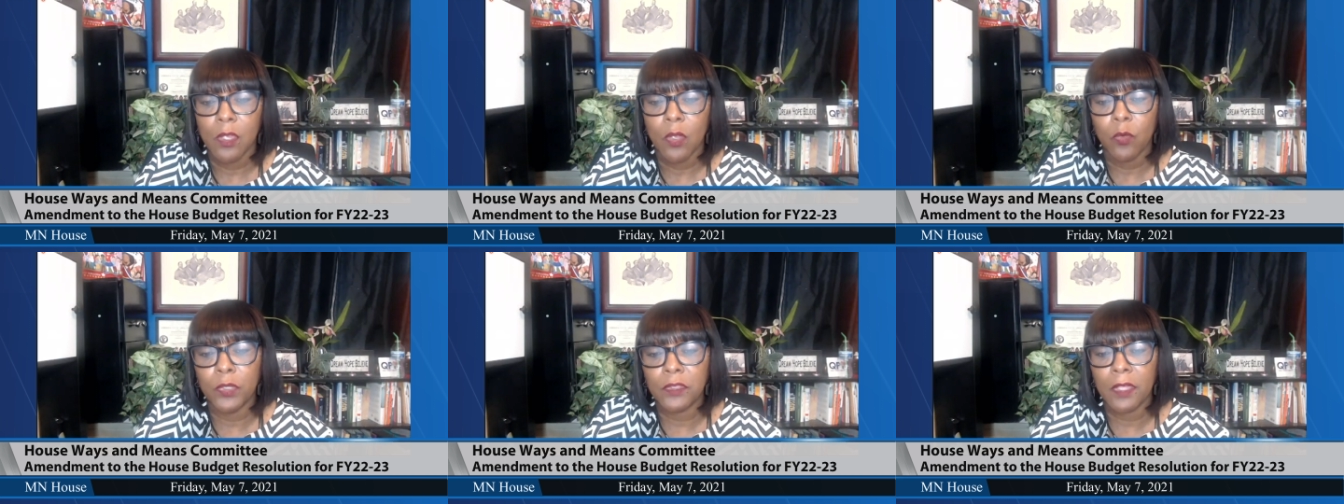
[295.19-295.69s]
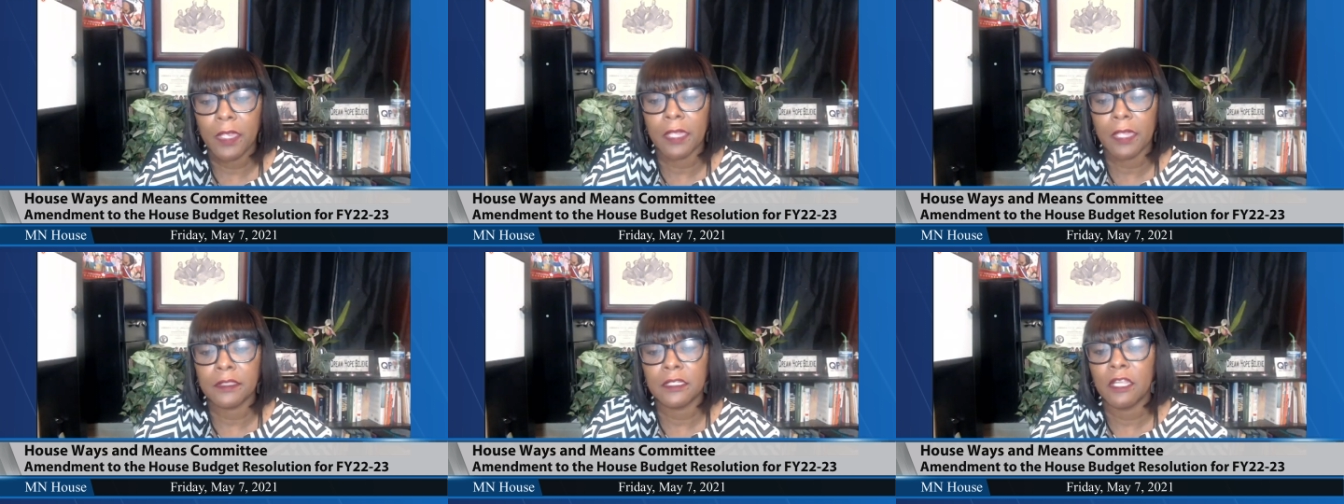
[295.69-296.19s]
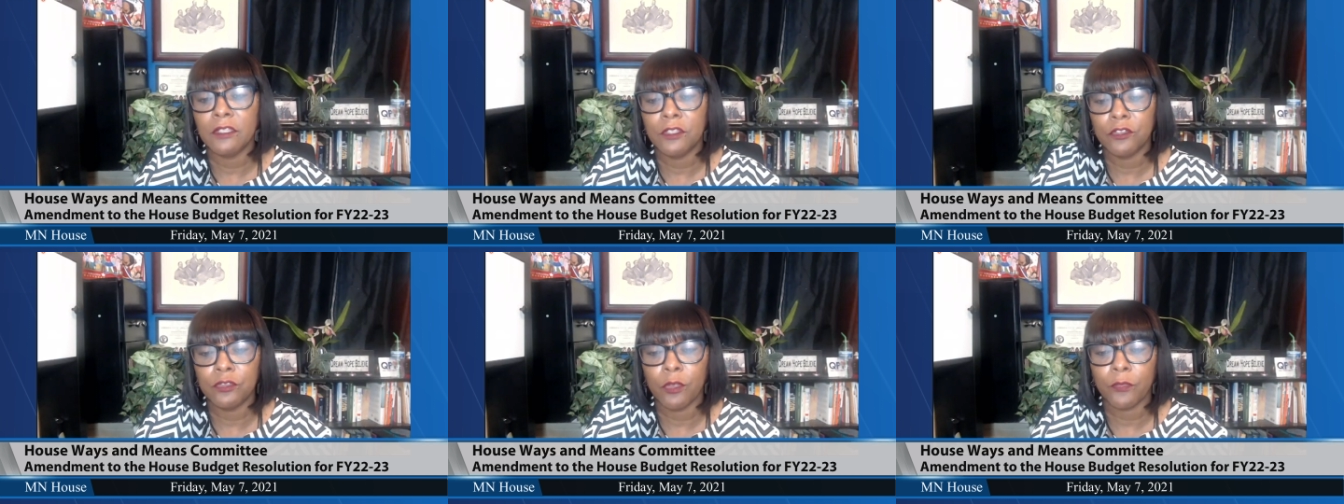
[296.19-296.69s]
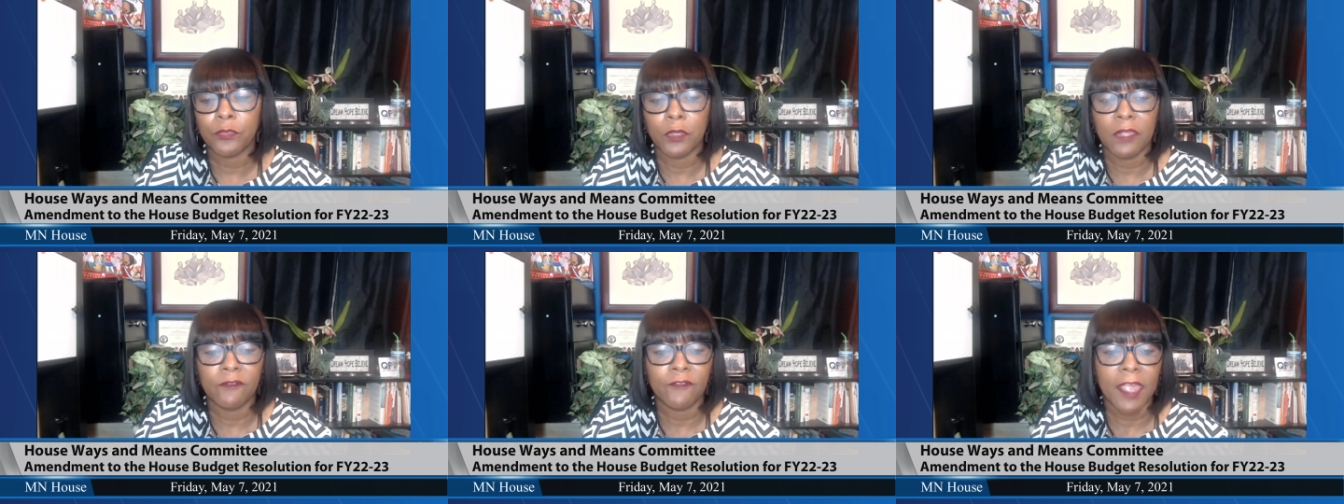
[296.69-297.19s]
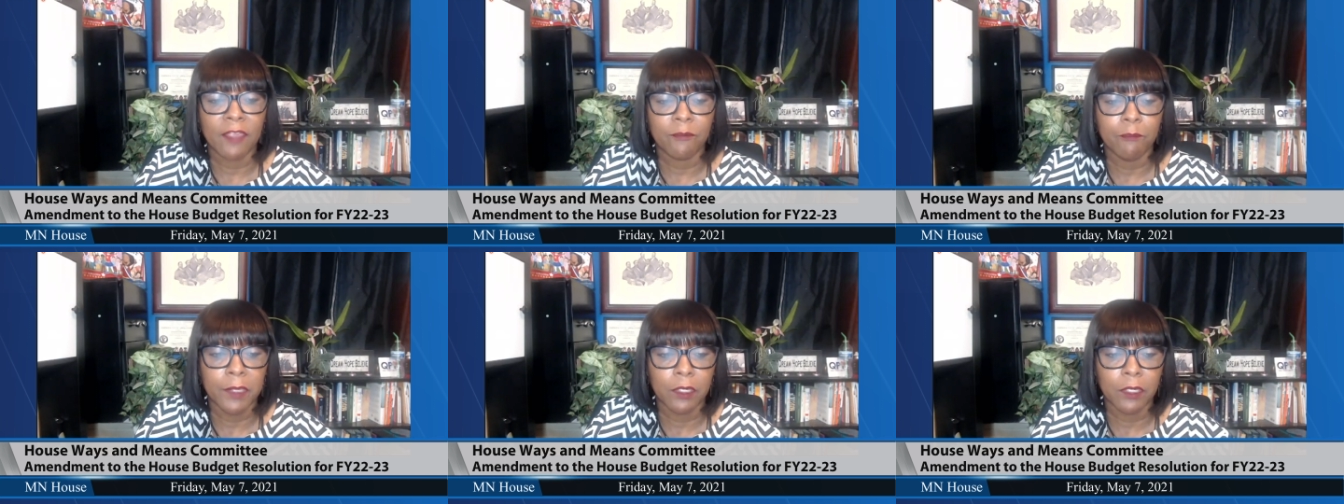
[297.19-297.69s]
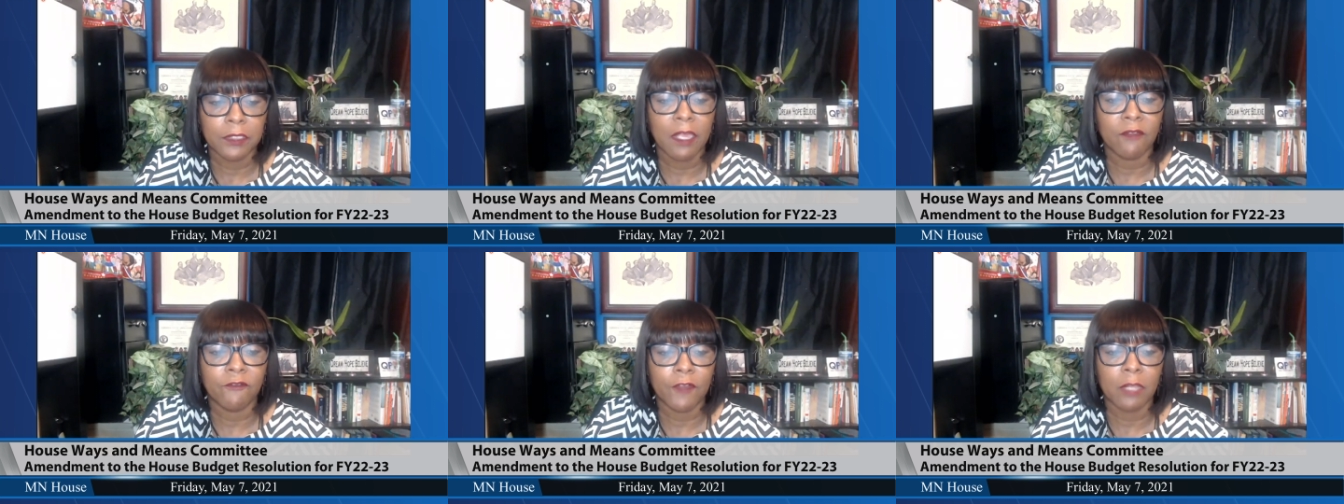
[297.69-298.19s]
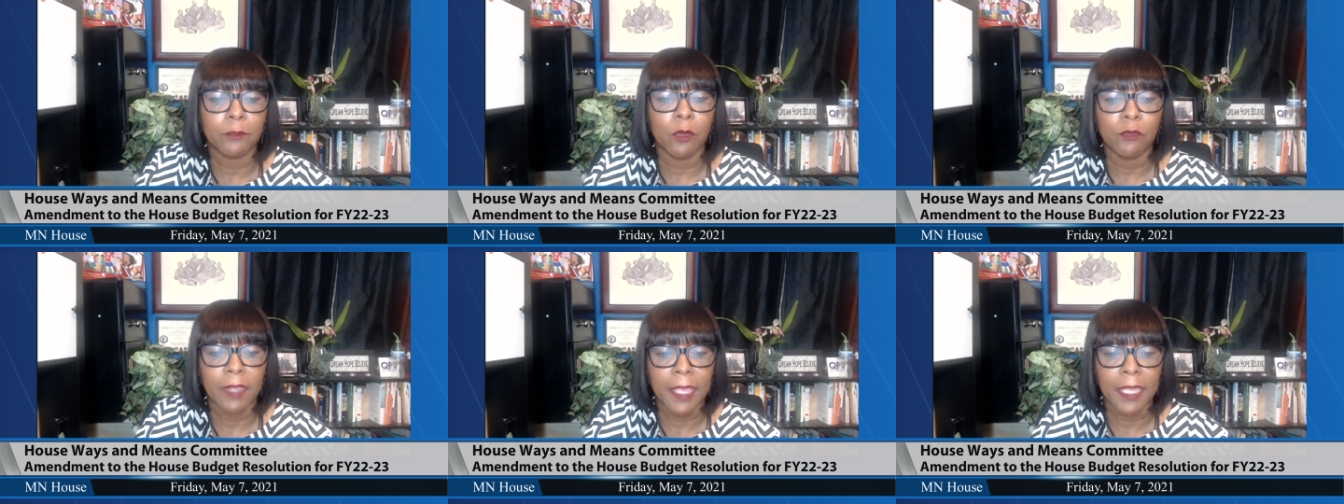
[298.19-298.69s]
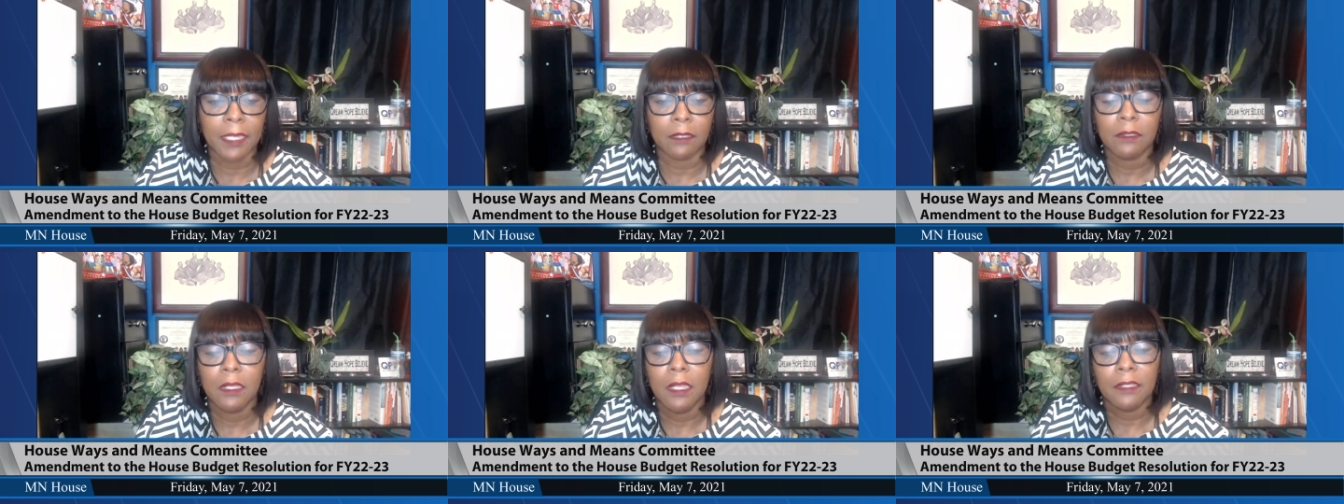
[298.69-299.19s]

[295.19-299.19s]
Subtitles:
which has an additional $35 million available now